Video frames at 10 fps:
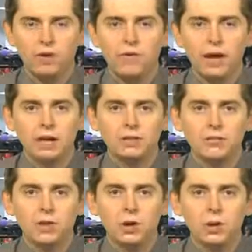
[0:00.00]

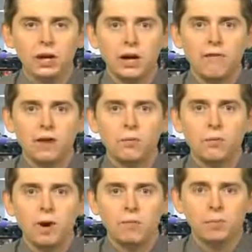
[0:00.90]
advanced viewing of a
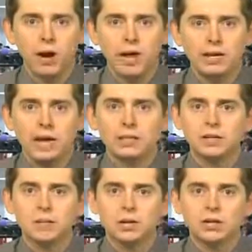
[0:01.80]
Rembrandt
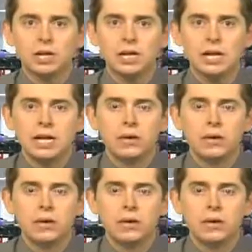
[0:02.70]
exhibition